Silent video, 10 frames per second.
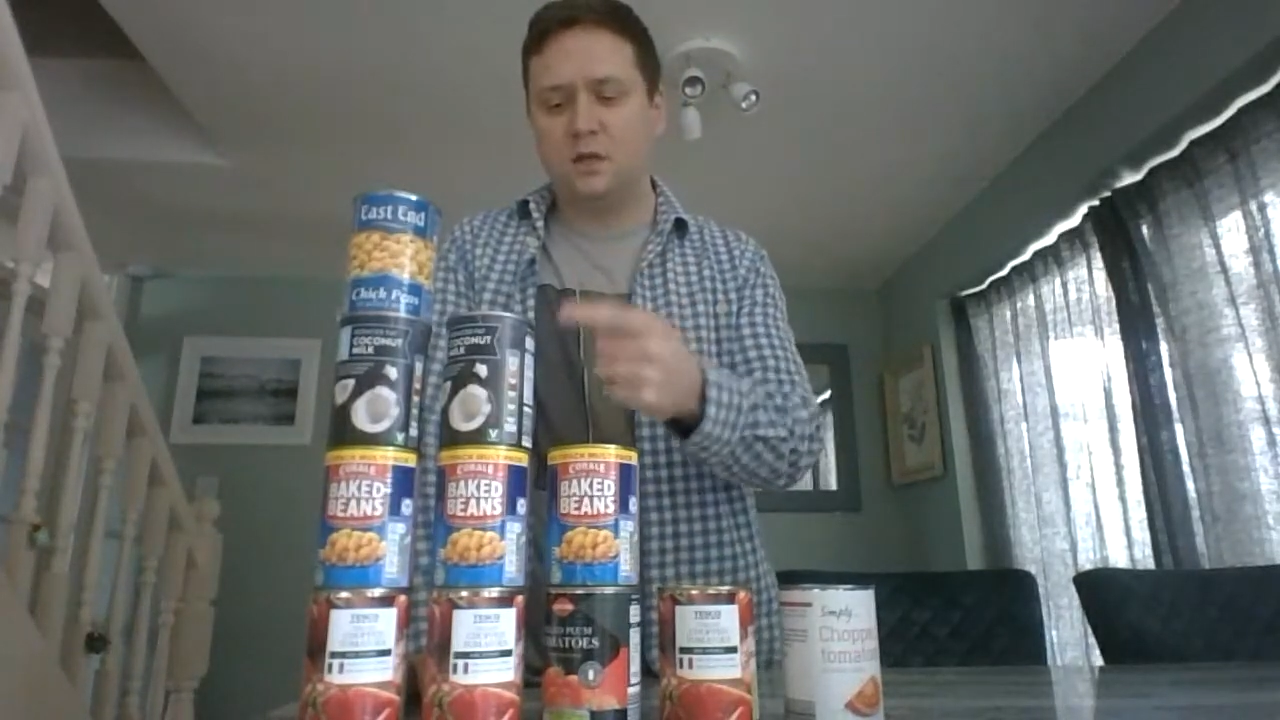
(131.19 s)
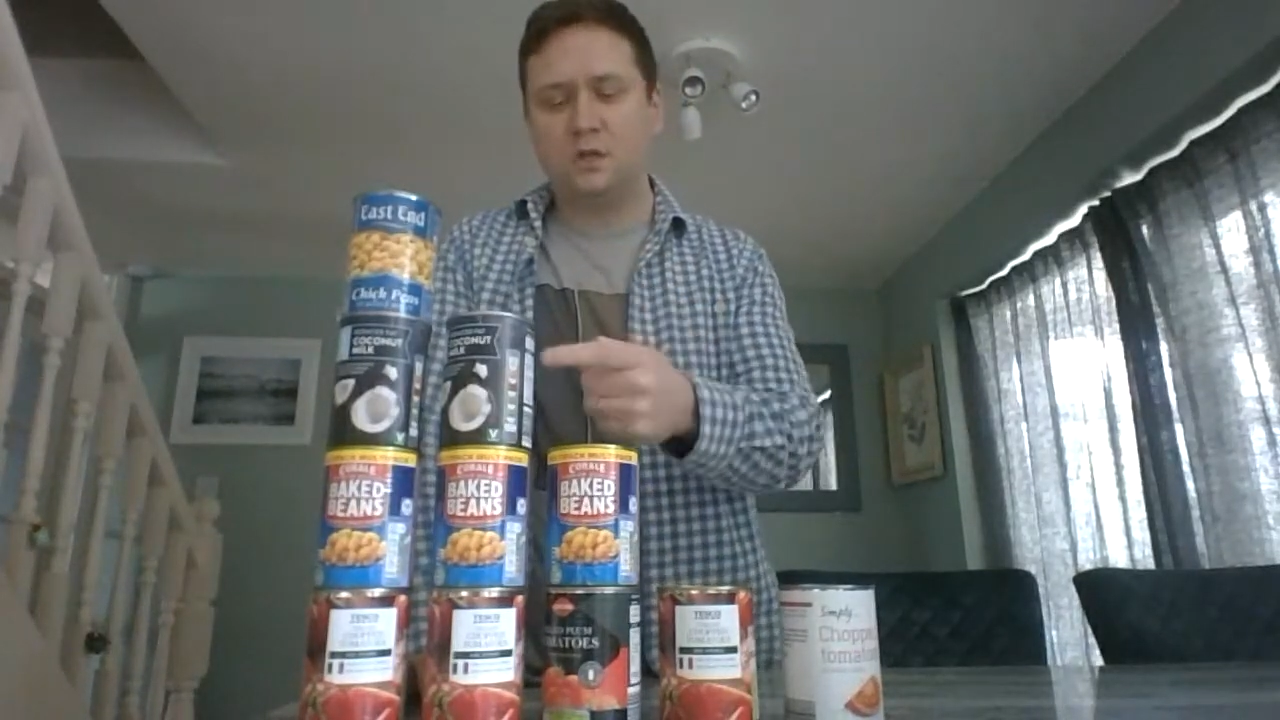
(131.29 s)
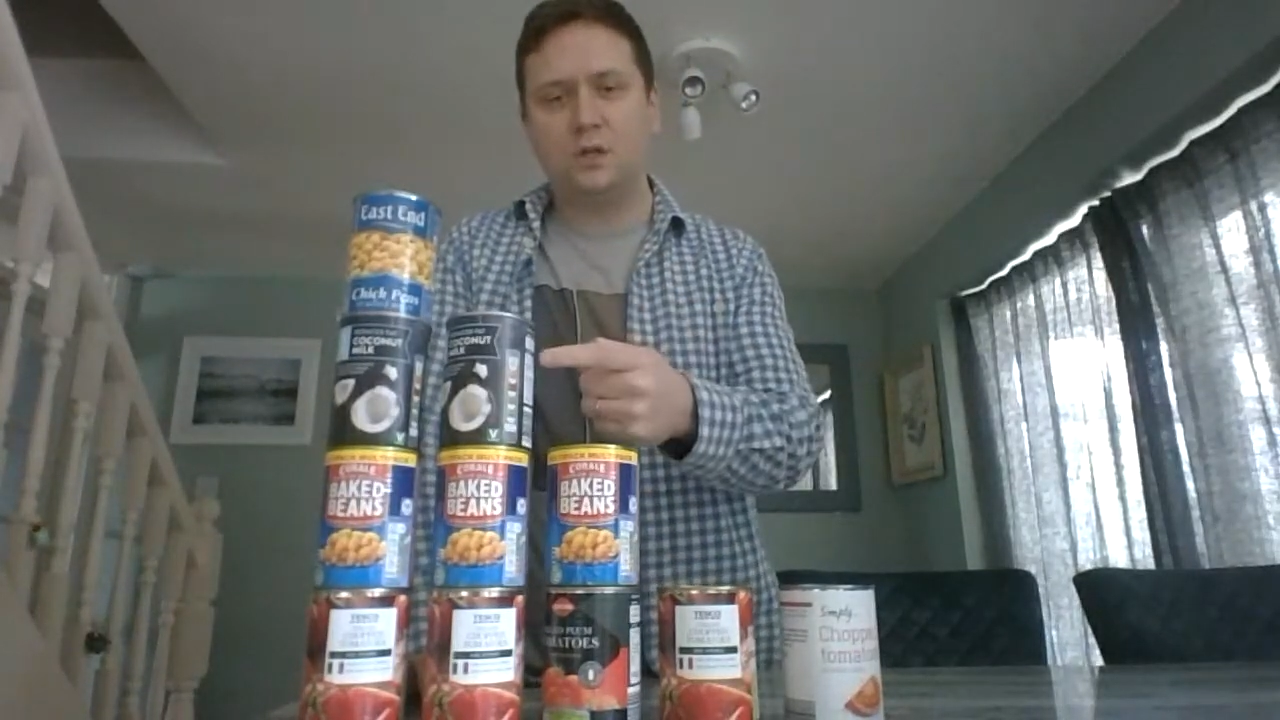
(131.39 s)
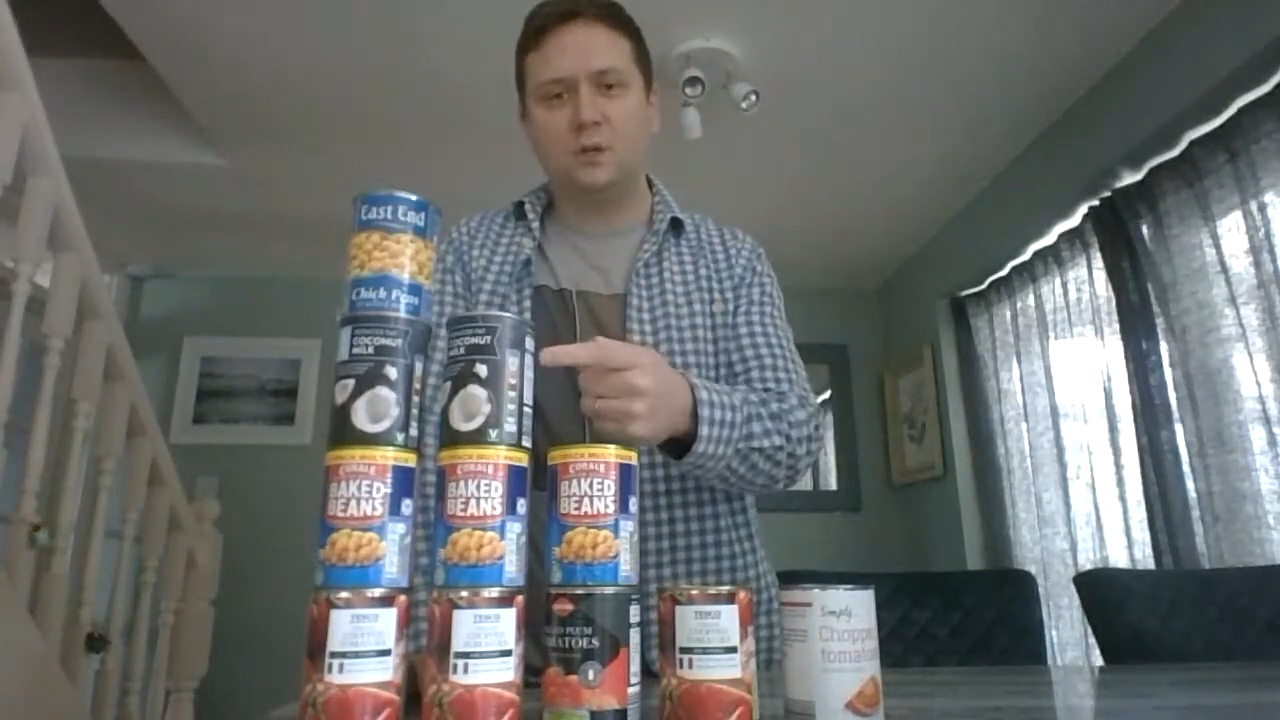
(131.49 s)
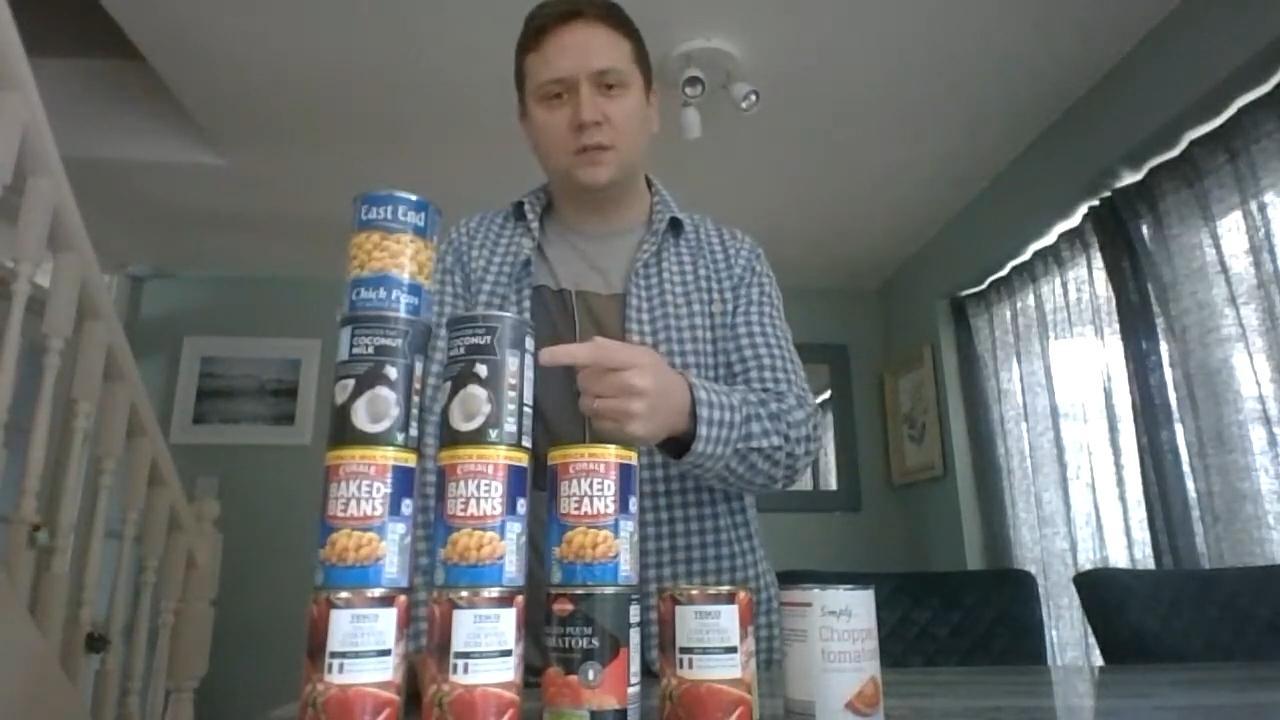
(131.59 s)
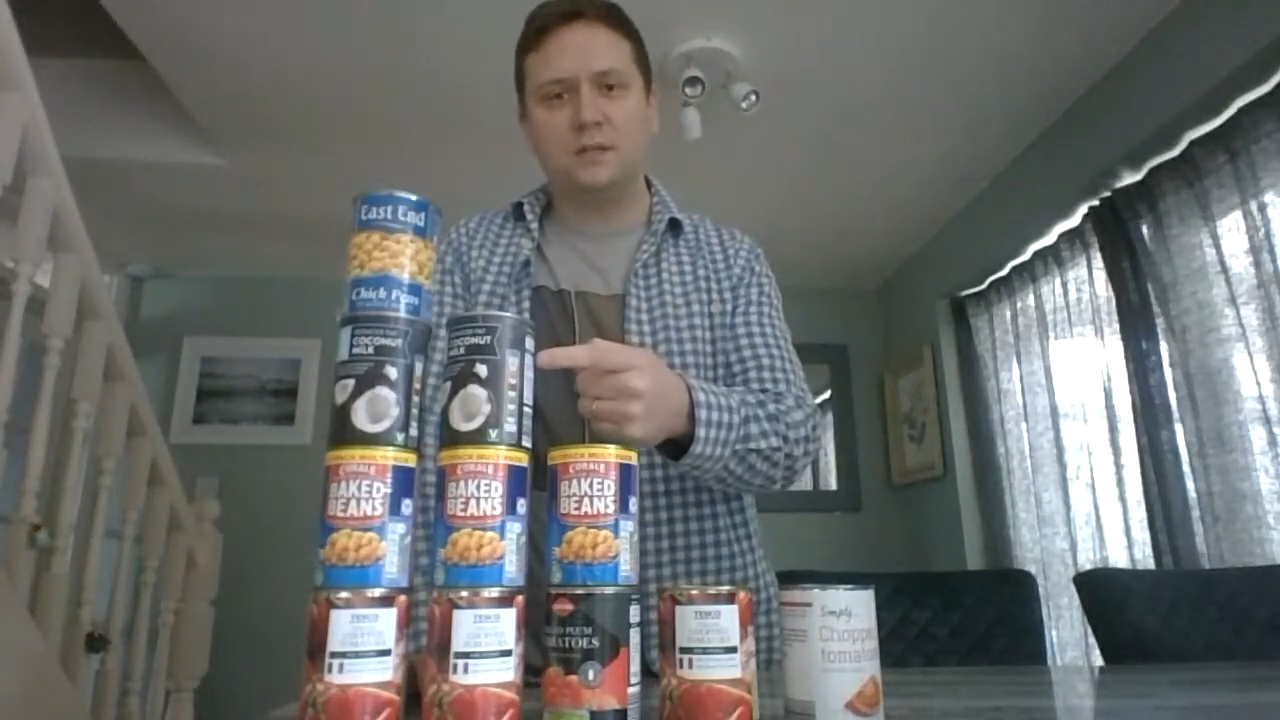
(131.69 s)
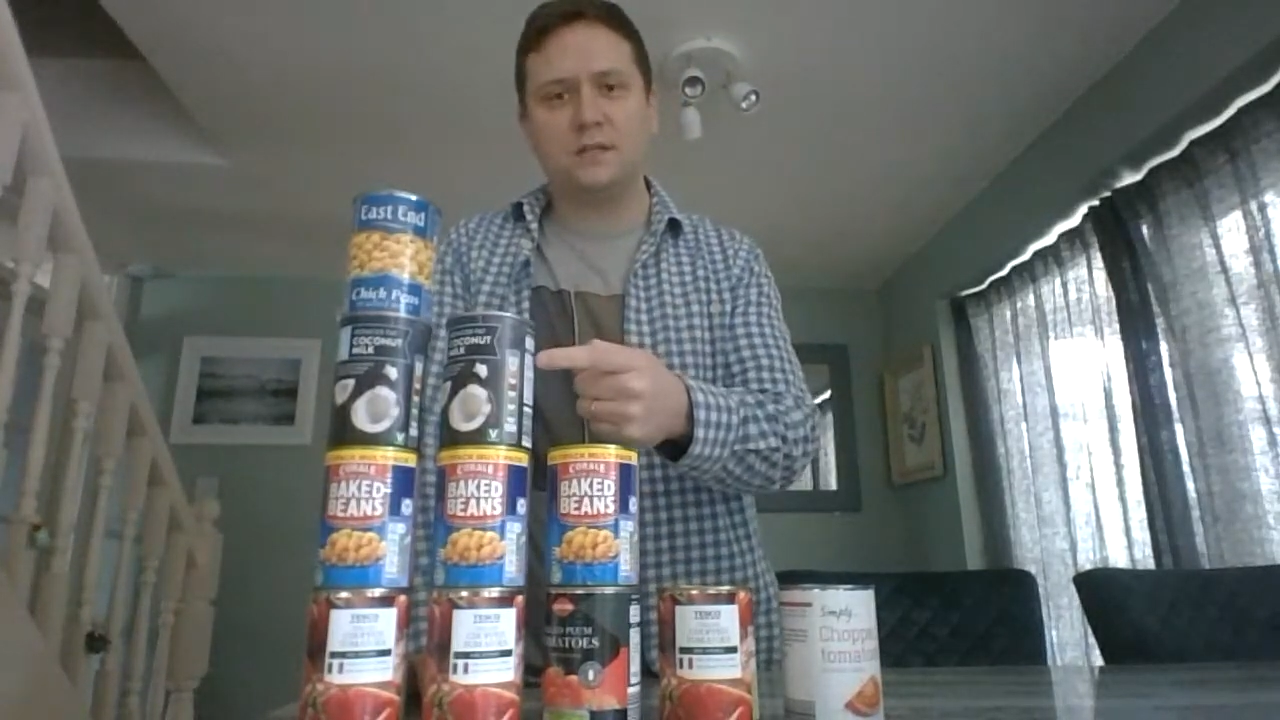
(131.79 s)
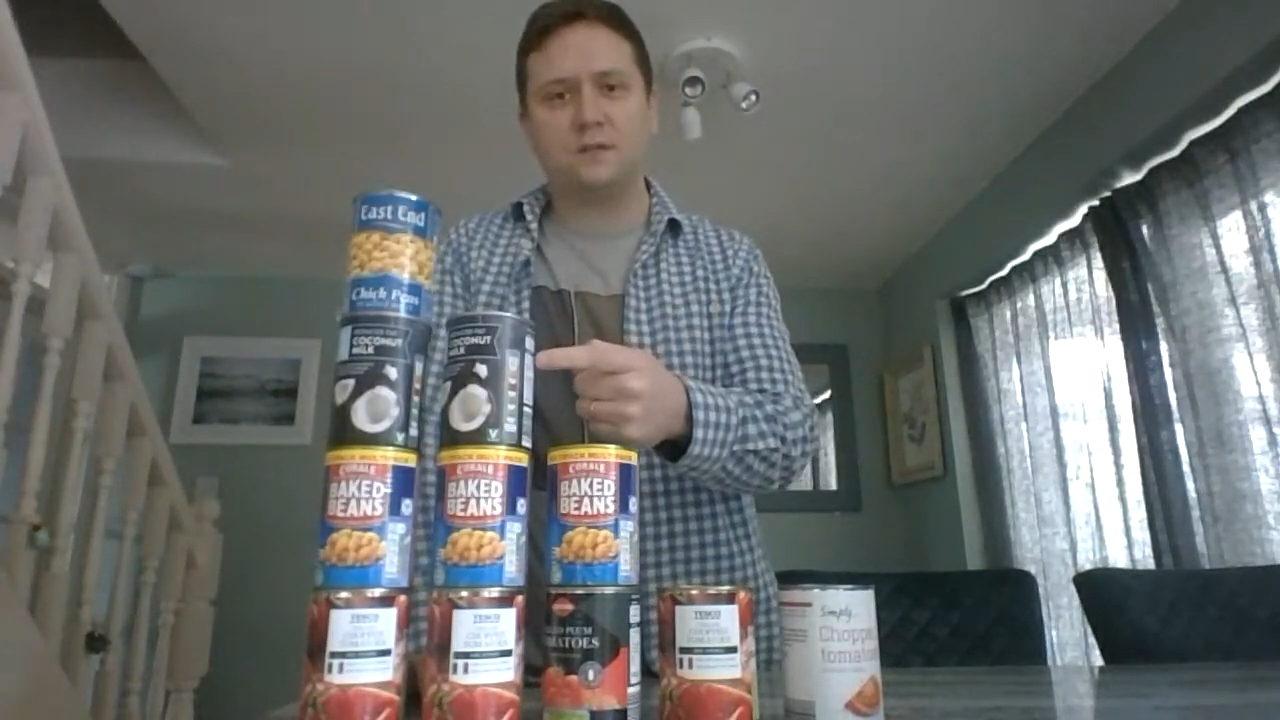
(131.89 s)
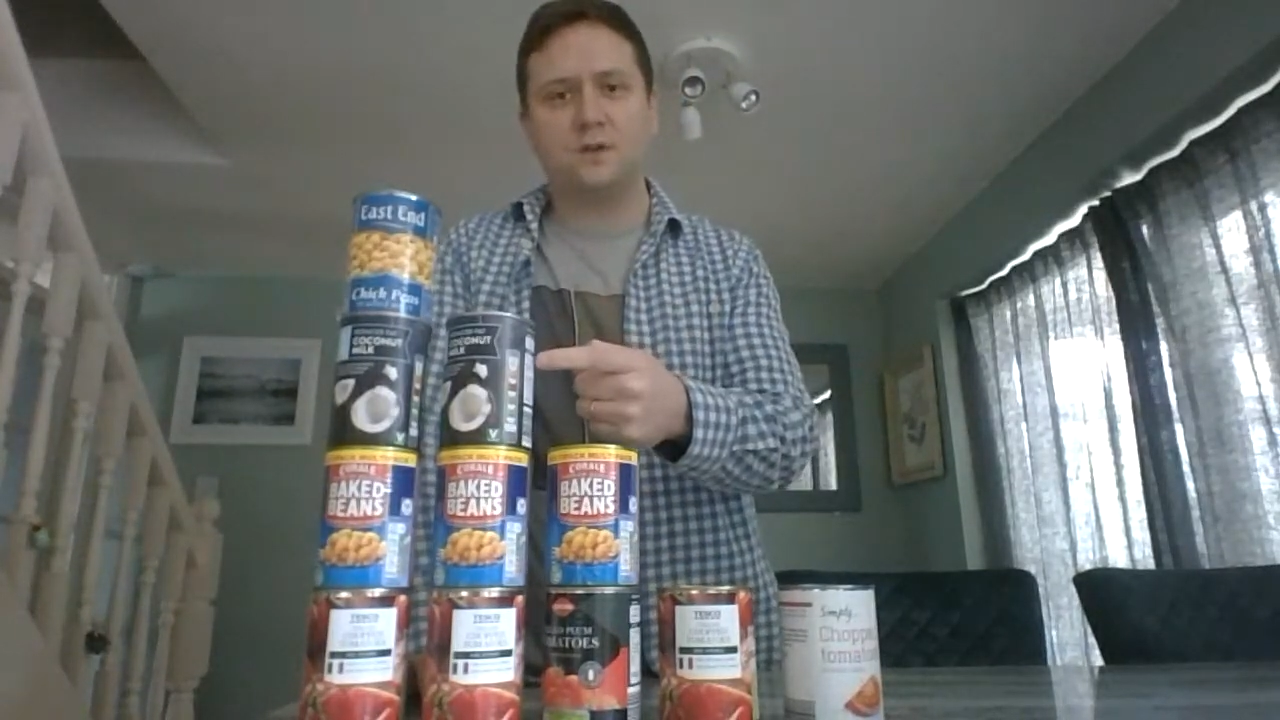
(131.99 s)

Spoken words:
2 tins of